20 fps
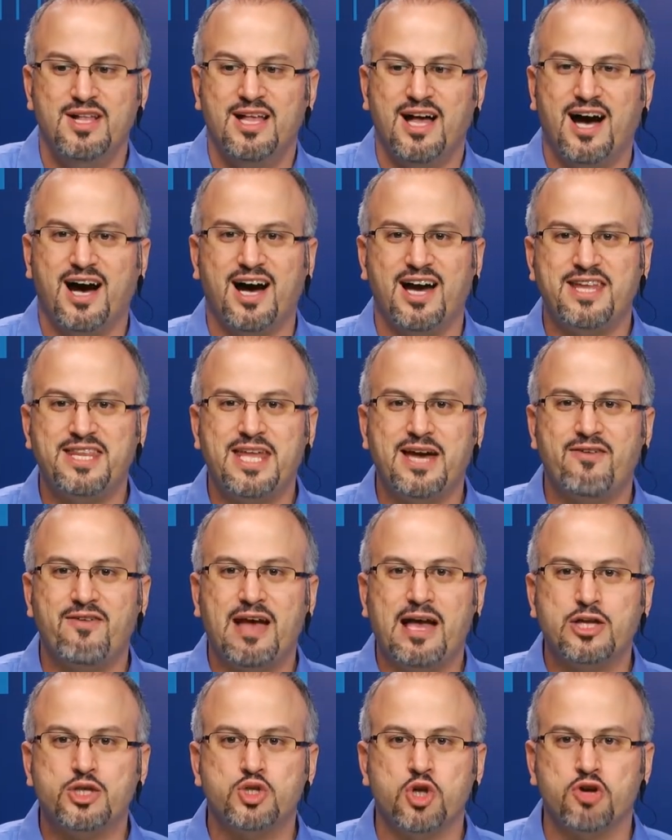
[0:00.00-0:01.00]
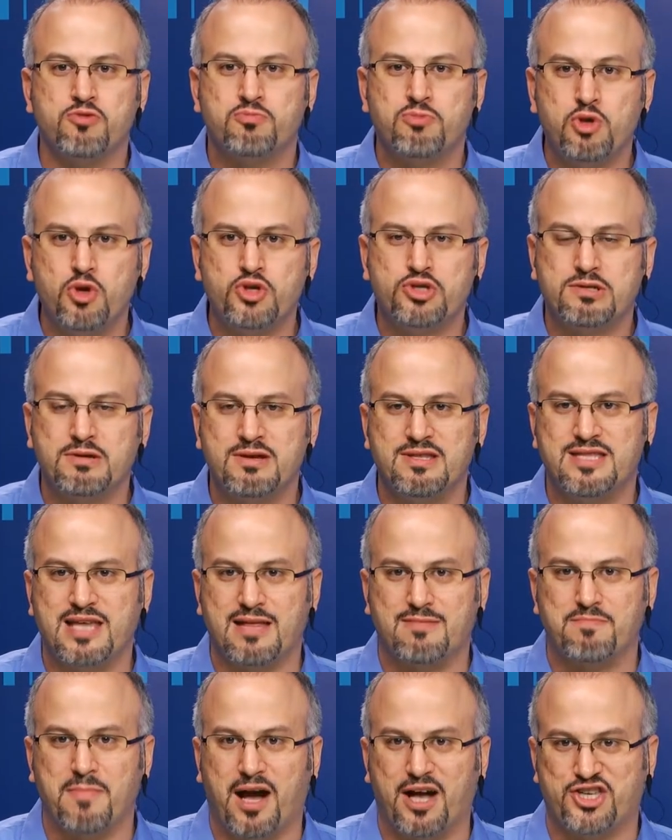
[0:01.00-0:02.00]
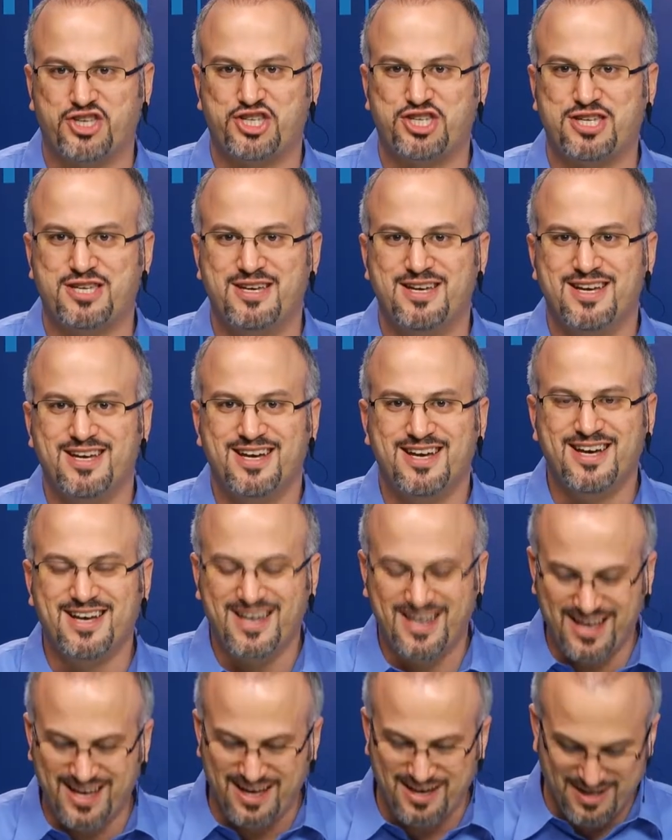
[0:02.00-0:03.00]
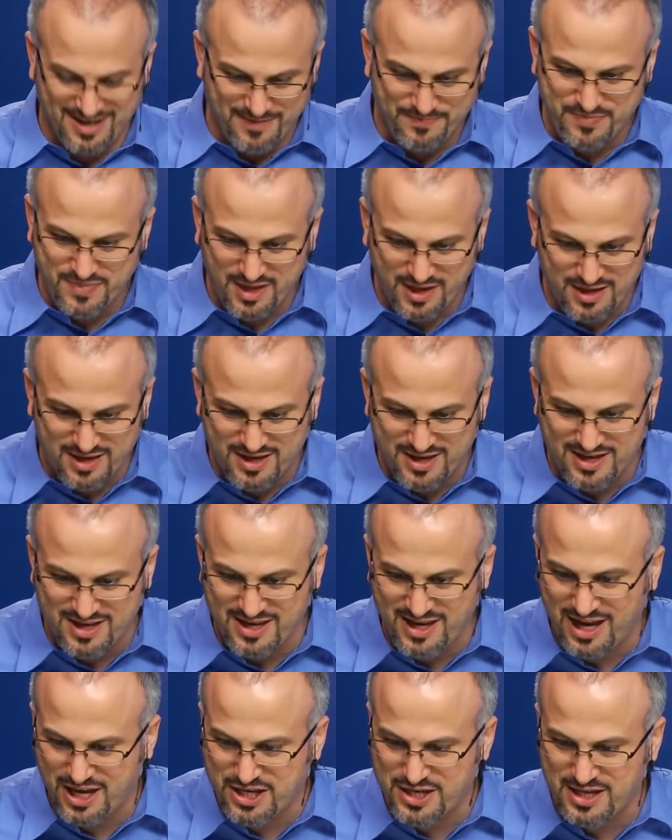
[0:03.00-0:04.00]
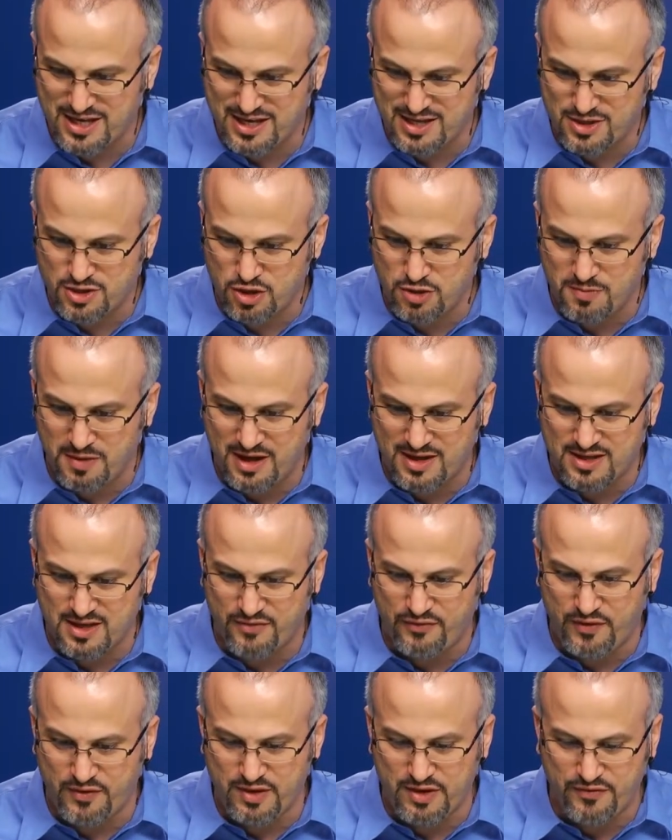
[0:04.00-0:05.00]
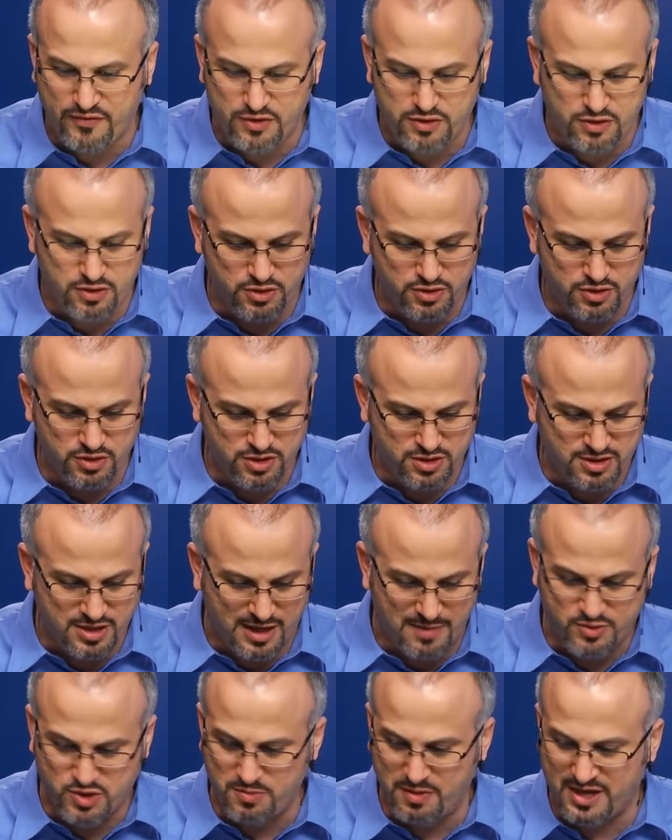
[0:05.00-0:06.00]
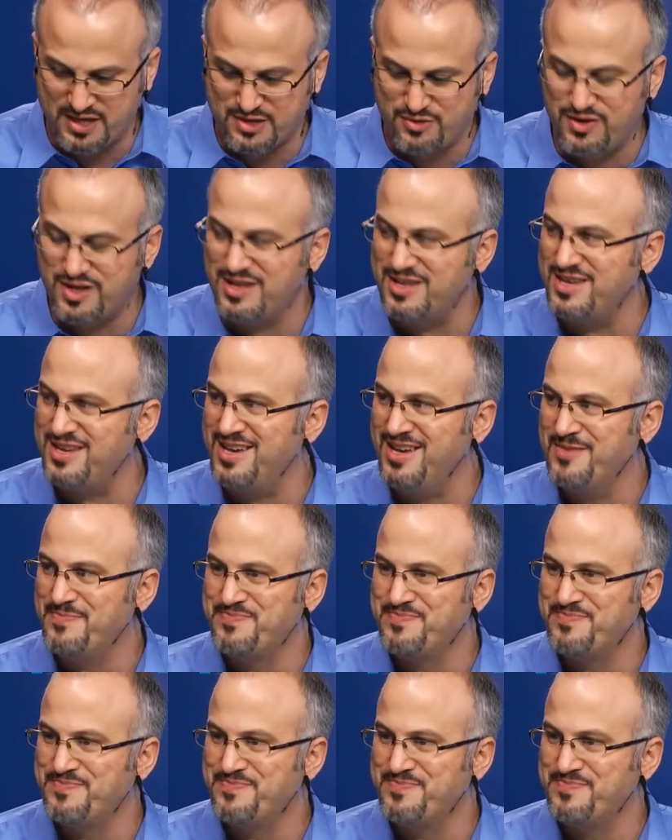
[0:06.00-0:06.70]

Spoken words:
I never enjoyed blue screen that much. Actually, do you mind if you come to my screen here?